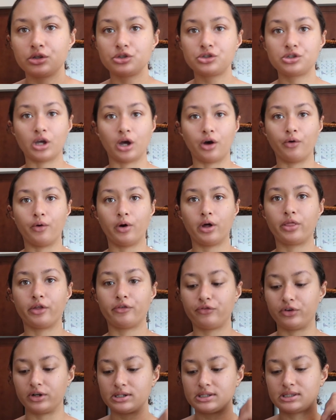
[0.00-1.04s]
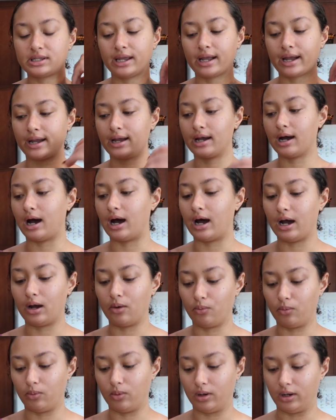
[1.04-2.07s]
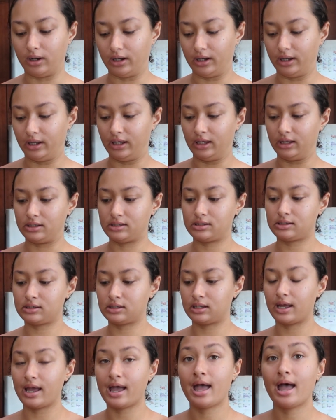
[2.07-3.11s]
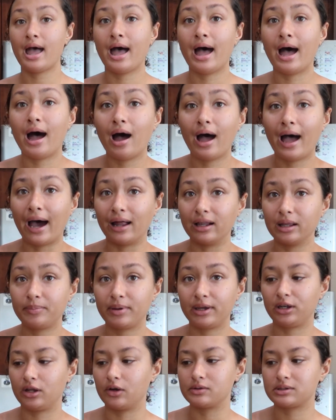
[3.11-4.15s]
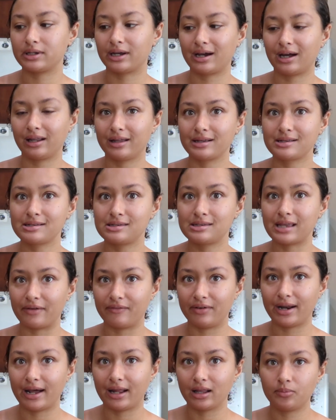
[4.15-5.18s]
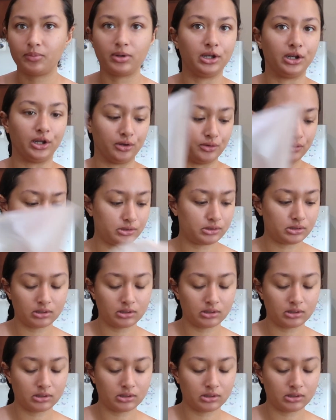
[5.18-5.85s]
So the first thing I got was jalapenos. I got like 7 jalapenos.